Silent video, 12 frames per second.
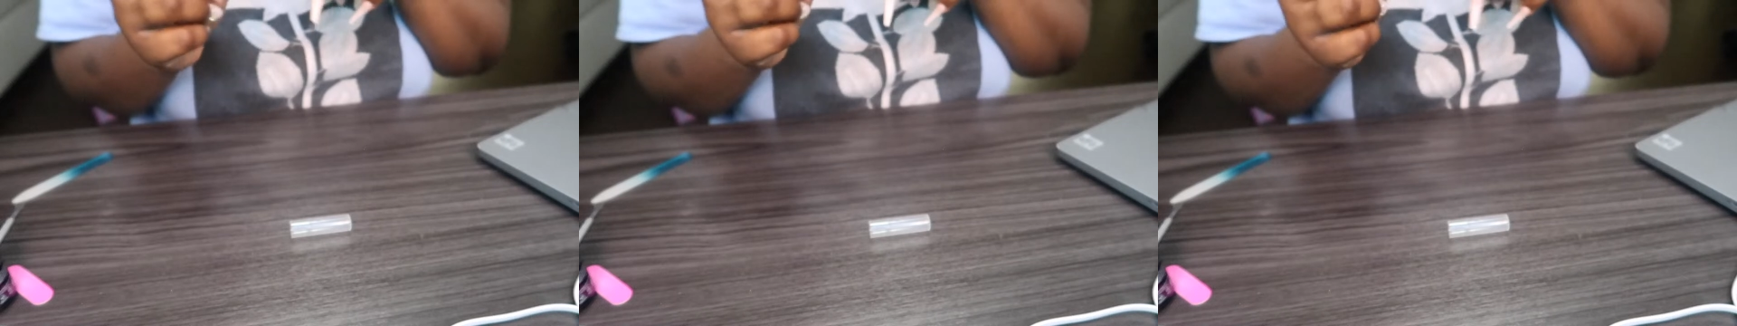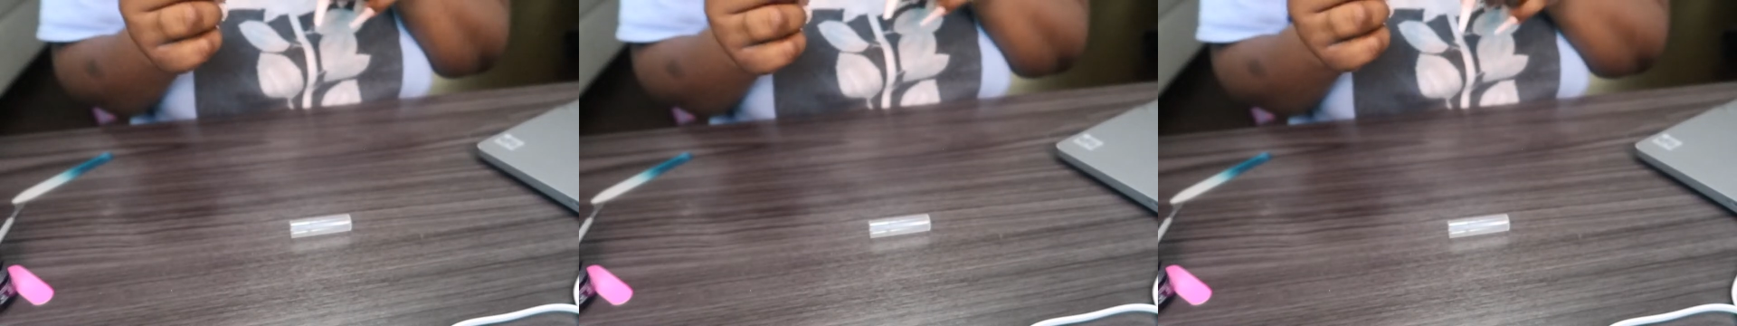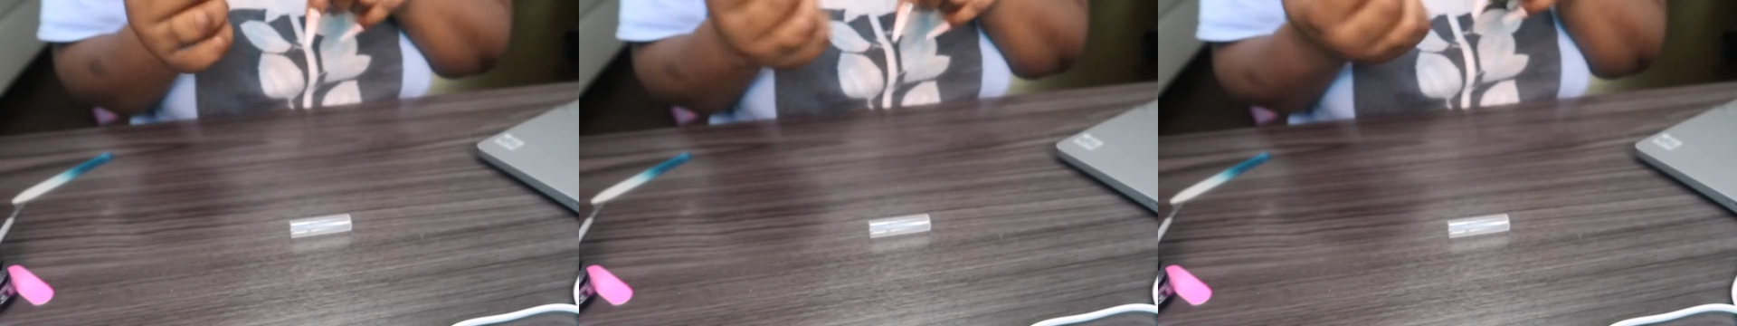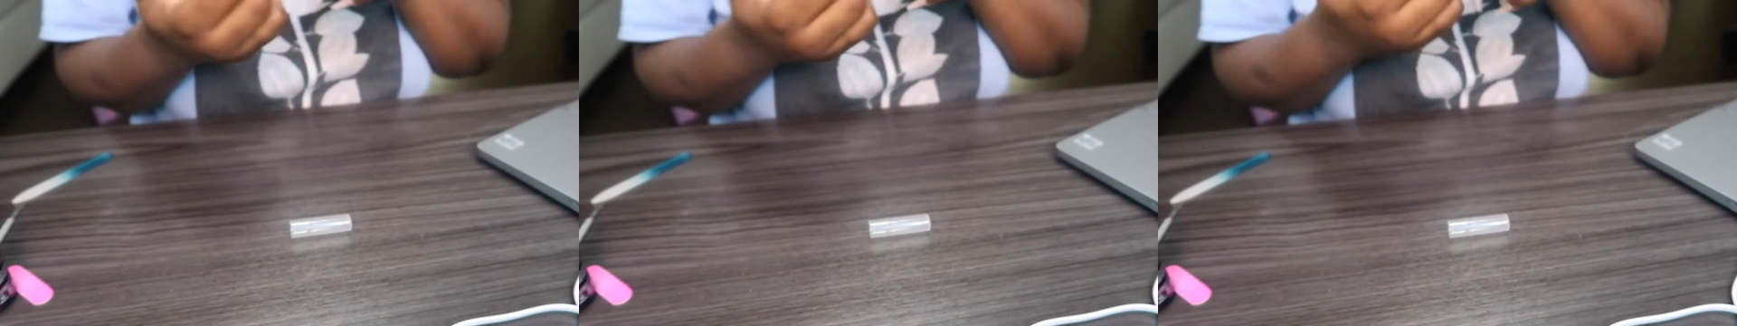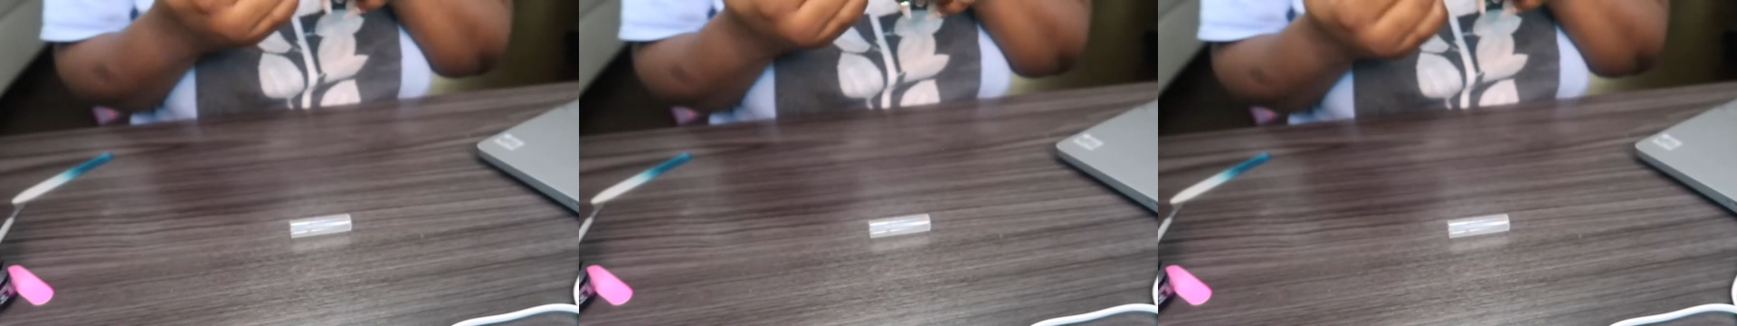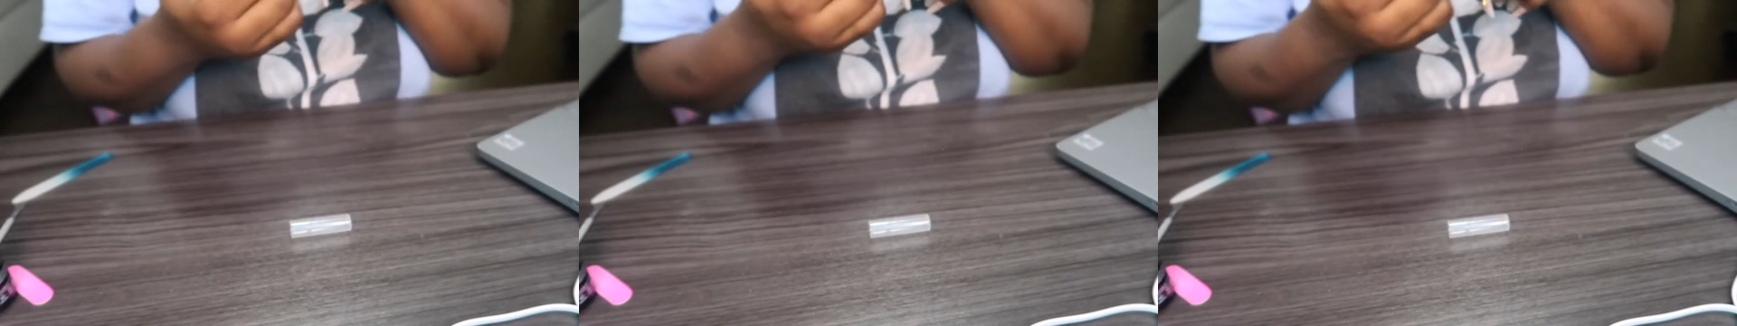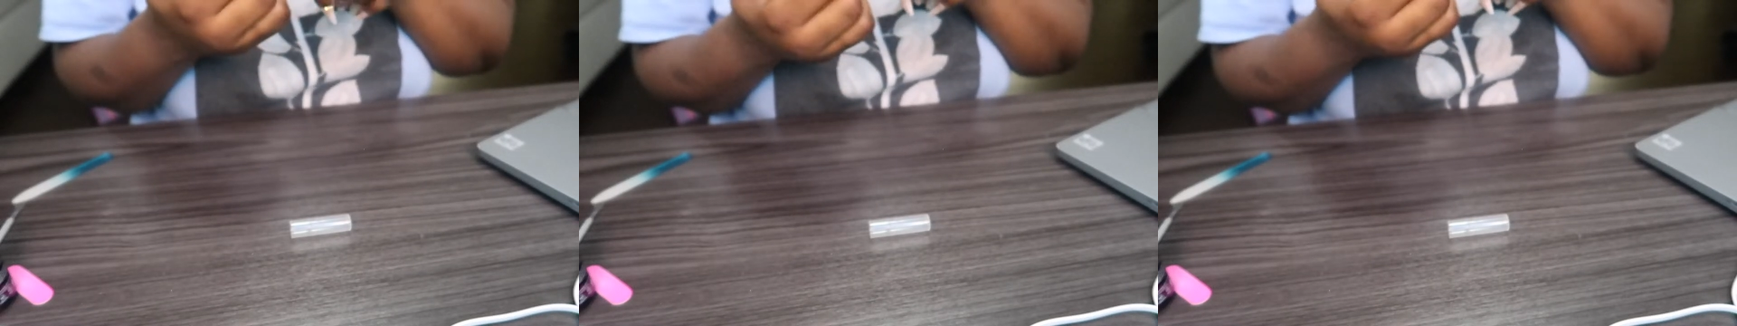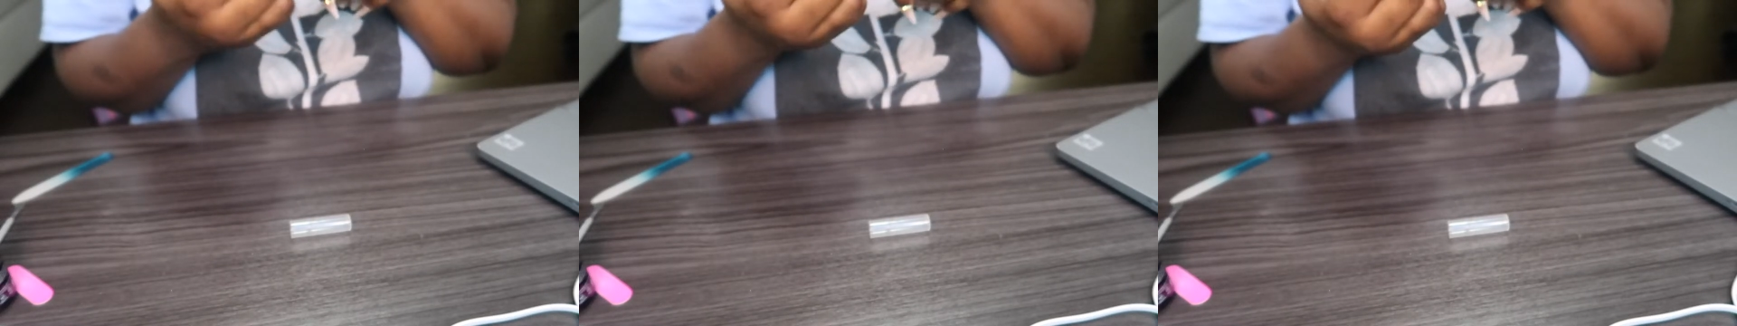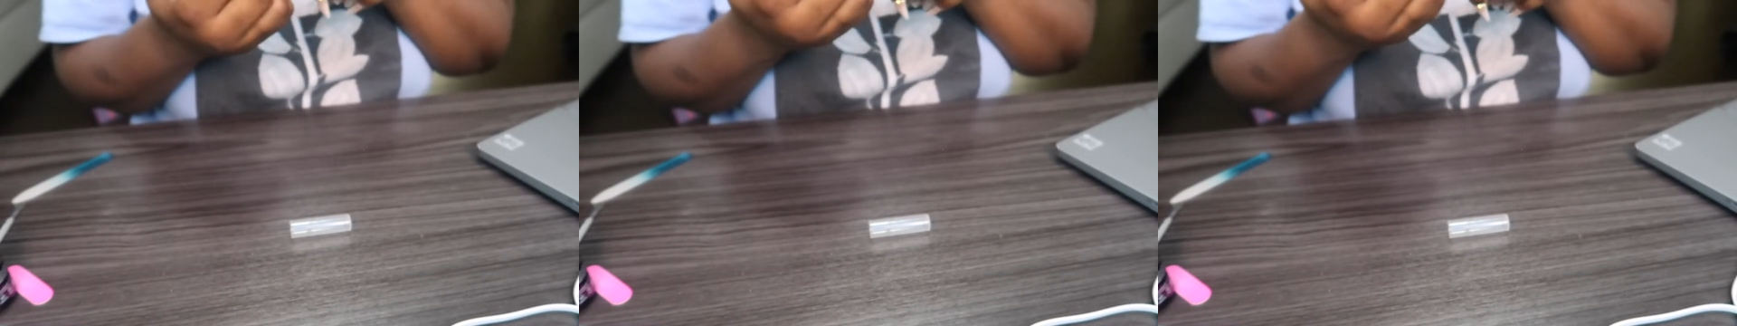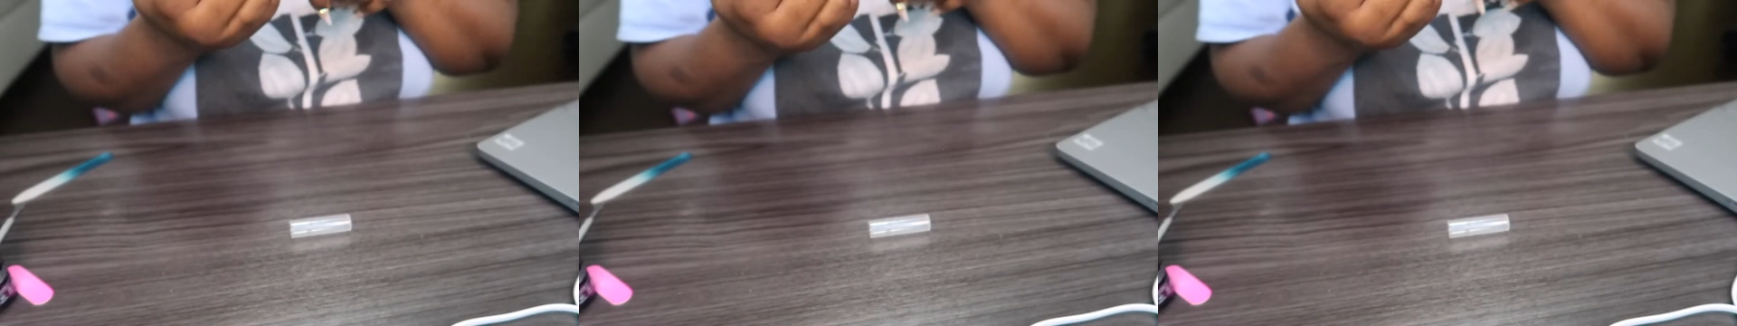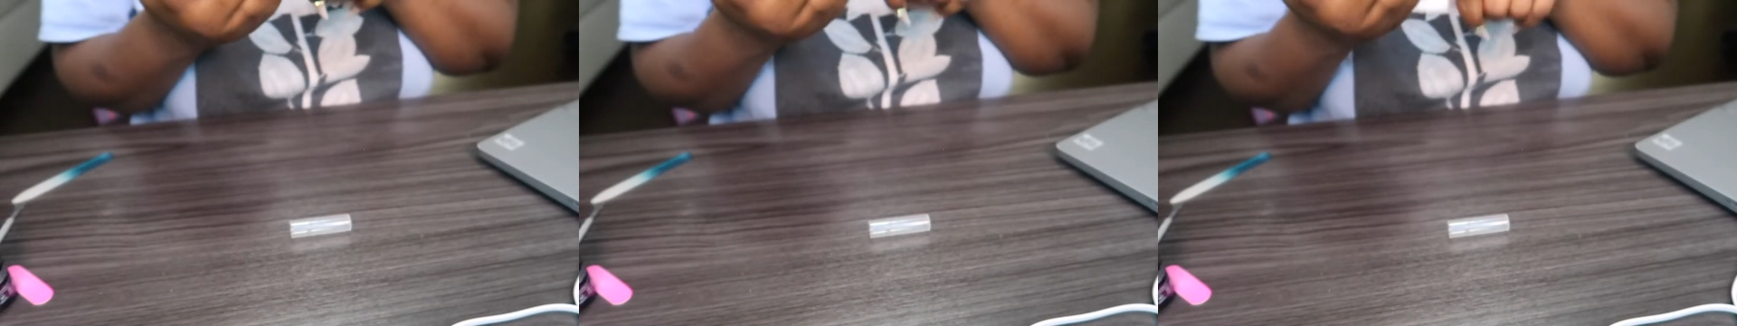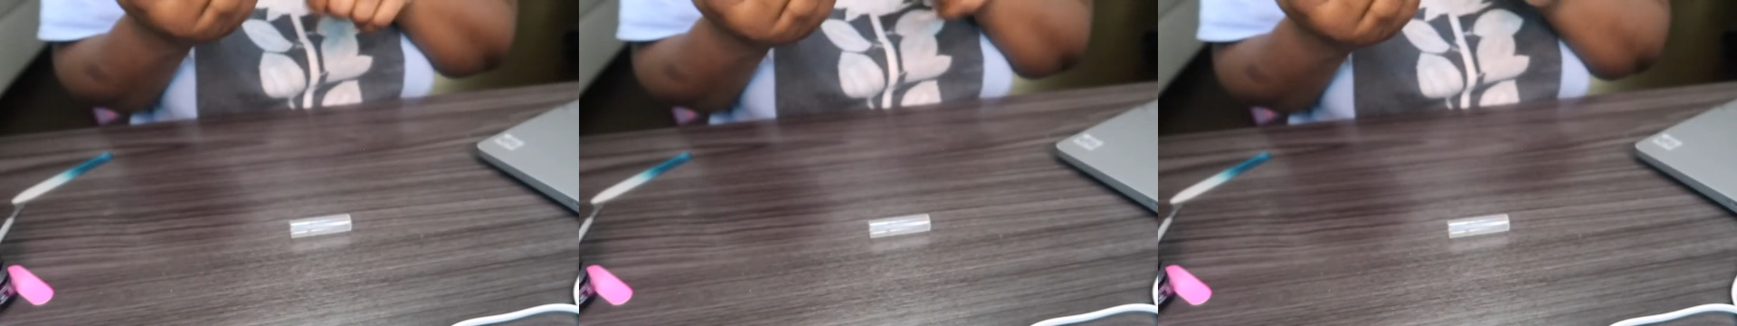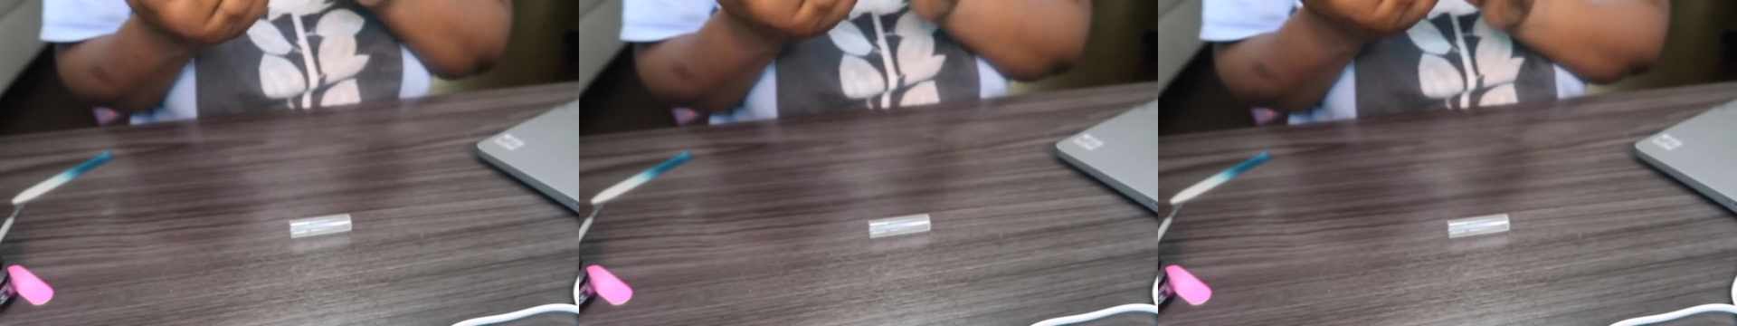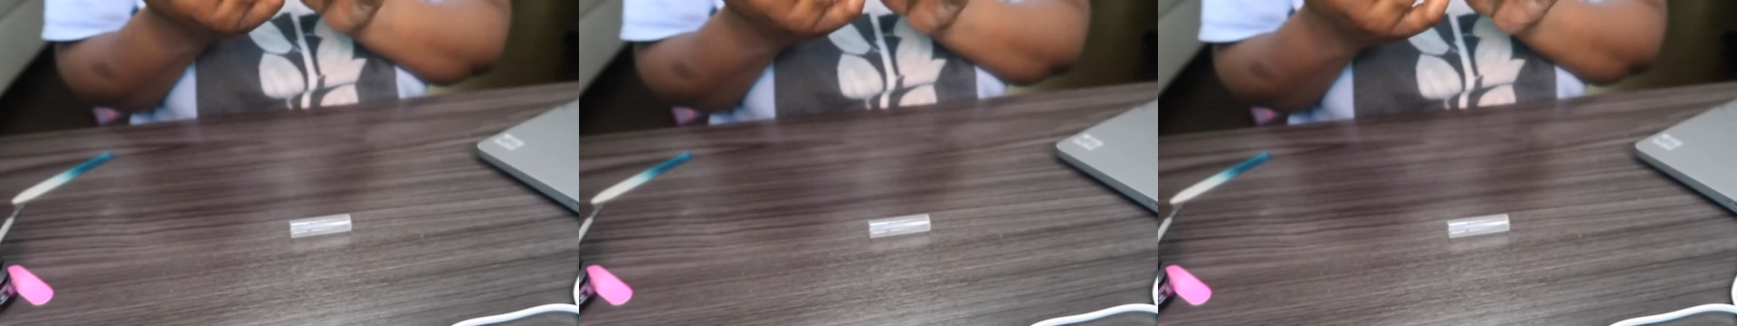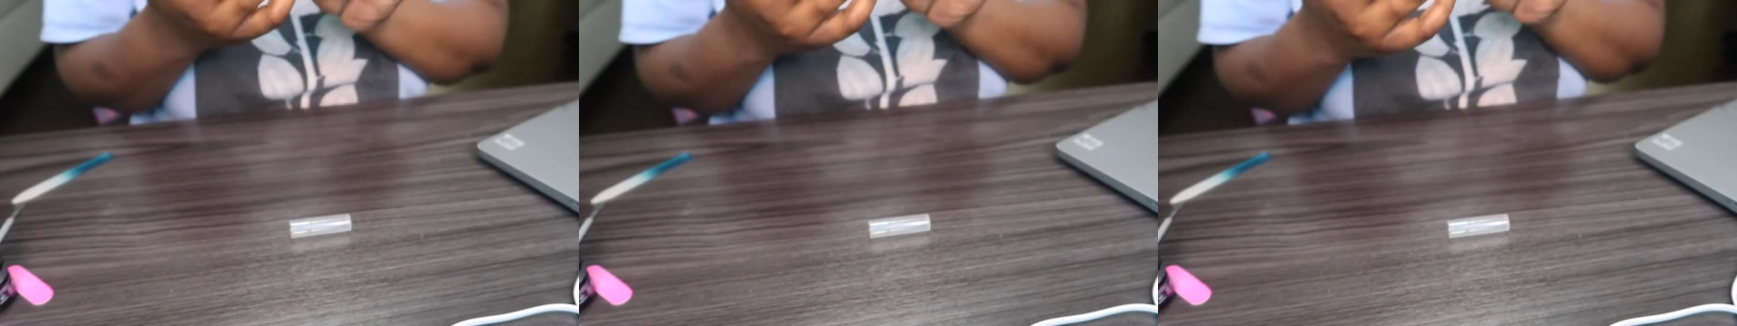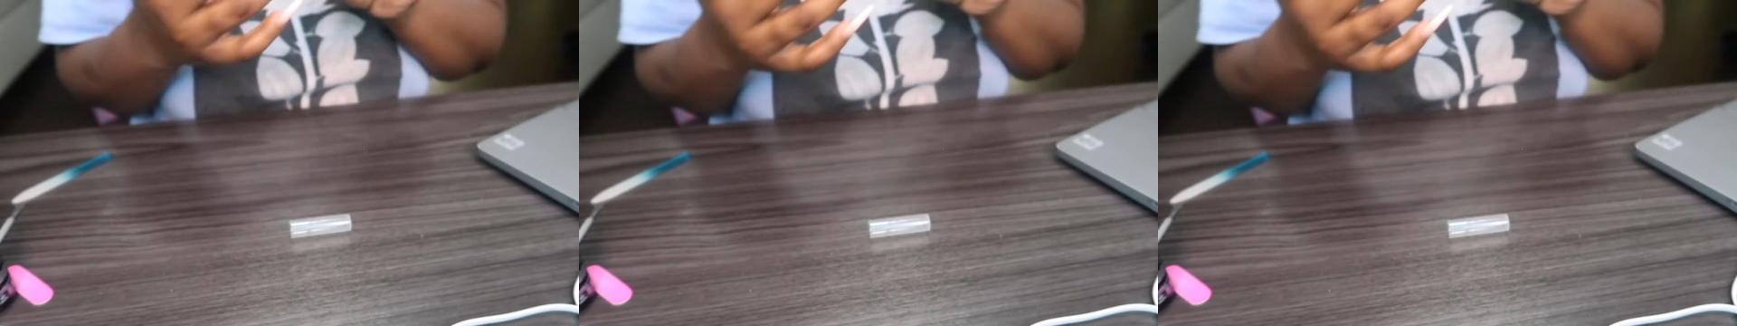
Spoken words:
[unreadable: no face in view]